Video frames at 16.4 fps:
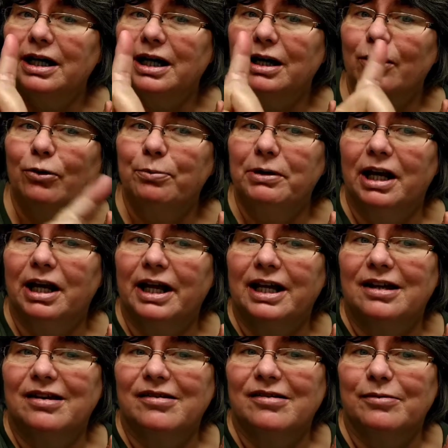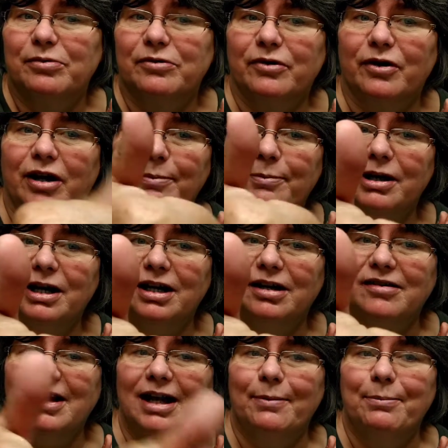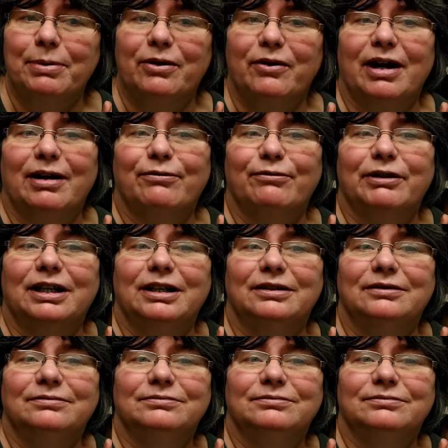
and I hope you like and subscribe, guys. Happy crafting.